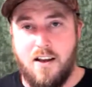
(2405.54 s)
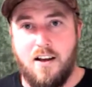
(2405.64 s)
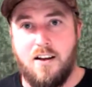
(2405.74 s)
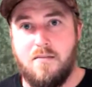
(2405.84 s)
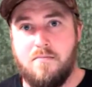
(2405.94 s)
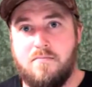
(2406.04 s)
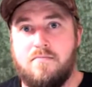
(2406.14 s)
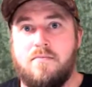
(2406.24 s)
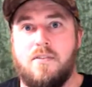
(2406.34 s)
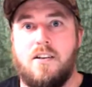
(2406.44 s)

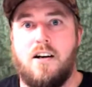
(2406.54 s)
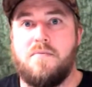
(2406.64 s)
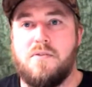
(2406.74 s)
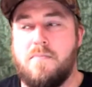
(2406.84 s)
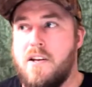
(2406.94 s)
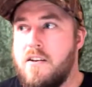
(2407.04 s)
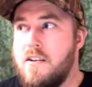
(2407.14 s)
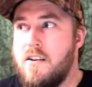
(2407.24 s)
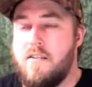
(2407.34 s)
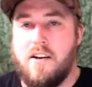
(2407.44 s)
I've spent,
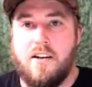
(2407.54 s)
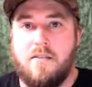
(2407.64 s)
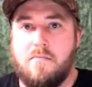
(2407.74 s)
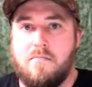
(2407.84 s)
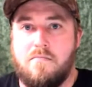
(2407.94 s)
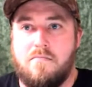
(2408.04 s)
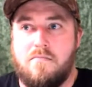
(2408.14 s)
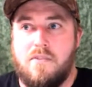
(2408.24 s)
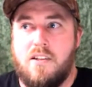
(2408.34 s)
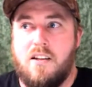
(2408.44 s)
I reckon,
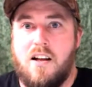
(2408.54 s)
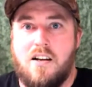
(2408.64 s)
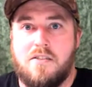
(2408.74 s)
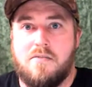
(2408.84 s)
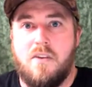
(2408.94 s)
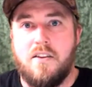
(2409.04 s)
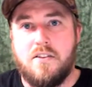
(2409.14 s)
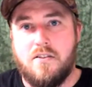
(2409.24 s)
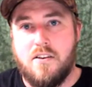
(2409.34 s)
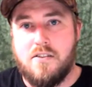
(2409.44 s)
in the last
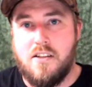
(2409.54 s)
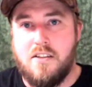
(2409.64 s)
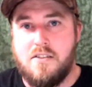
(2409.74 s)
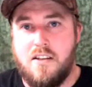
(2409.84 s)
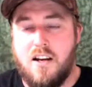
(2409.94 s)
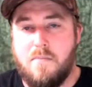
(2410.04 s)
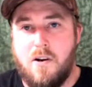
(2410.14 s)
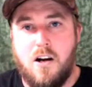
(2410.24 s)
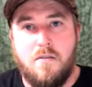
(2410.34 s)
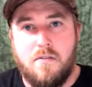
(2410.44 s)
month trying to set this thing up,
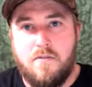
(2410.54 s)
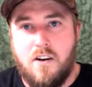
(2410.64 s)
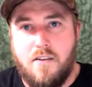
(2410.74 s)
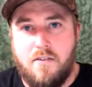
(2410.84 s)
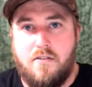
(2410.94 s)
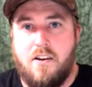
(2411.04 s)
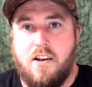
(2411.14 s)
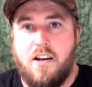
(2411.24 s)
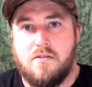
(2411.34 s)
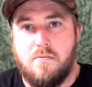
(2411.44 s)
over 500
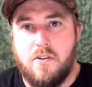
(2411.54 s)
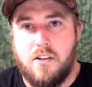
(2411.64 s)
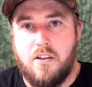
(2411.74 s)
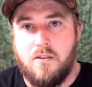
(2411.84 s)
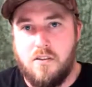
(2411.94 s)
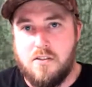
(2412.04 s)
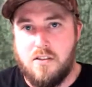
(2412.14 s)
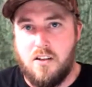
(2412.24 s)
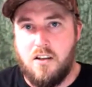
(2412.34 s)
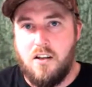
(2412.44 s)
hours working on this
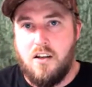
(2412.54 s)
thing,